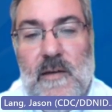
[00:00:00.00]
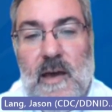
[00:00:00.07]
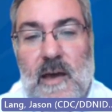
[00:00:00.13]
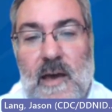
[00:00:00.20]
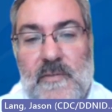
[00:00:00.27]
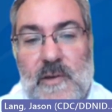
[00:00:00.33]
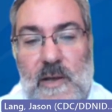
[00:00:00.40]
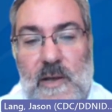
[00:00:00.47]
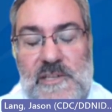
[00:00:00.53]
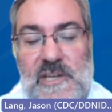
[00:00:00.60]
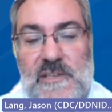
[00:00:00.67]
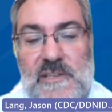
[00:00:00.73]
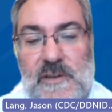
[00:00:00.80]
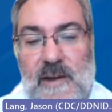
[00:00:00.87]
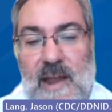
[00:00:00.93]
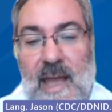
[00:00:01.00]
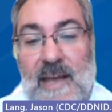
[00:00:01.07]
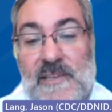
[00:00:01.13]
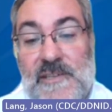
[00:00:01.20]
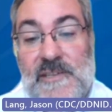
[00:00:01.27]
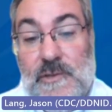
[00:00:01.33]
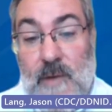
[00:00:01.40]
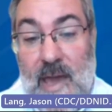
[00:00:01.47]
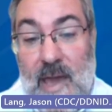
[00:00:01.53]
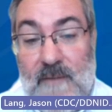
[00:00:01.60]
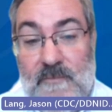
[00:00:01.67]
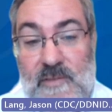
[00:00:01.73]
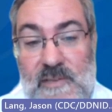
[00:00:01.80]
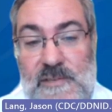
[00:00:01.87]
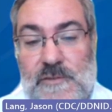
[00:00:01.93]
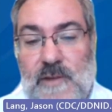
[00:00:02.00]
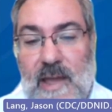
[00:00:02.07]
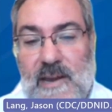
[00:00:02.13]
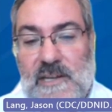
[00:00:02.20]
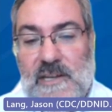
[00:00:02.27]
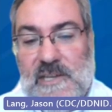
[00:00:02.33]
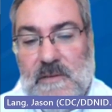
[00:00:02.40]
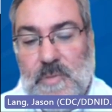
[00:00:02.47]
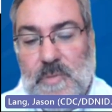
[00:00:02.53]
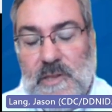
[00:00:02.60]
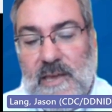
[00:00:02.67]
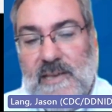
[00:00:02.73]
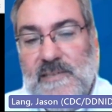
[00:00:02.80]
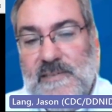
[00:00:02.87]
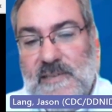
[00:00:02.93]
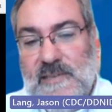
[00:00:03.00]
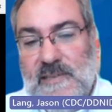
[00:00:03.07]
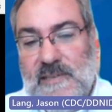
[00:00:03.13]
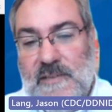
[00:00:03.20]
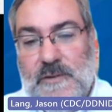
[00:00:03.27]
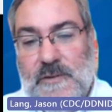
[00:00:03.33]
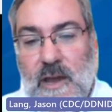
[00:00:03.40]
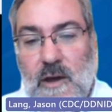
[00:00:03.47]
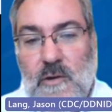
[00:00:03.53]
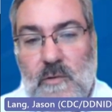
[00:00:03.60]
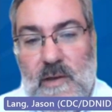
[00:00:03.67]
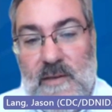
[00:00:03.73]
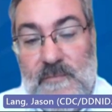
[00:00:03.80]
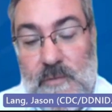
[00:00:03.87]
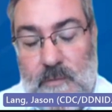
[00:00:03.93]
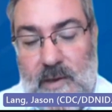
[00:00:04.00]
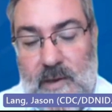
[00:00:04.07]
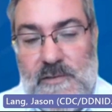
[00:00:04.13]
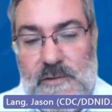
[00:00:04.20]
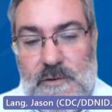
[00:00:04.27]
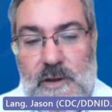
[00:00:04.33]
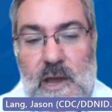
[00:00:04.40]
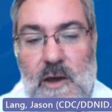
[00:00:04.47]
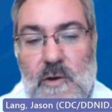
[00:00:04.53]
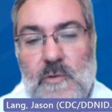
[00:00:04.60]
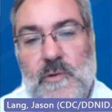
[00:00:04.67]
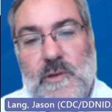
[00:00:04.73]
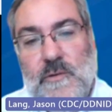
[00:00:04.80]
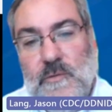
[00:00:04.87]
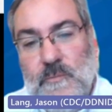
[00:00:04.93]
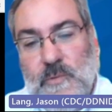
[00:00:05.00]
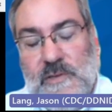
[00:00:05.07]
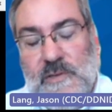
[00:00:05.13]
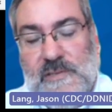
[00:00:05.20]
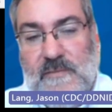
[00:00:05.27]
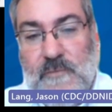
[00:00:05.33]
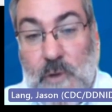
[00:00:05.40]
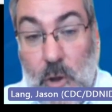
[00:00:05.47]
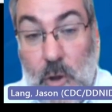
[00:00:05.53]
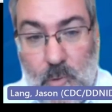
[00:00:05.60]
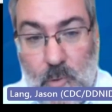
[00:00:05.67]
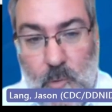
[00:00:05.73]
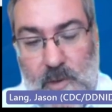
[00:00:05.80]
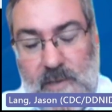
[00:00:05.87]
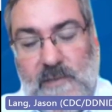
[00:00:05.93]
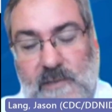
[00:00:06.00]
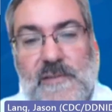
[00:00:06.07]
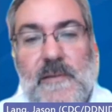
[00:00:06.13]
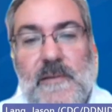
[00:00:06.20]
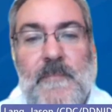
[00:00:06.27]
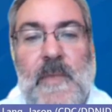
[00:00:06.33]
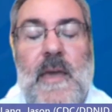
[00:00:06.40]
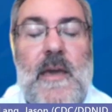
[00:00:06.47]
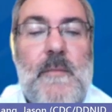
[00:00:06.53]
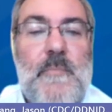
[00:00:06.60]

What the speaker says: the questions are asked, do you have this strategy in place, yes or no? If you answer no, you'll receive no points.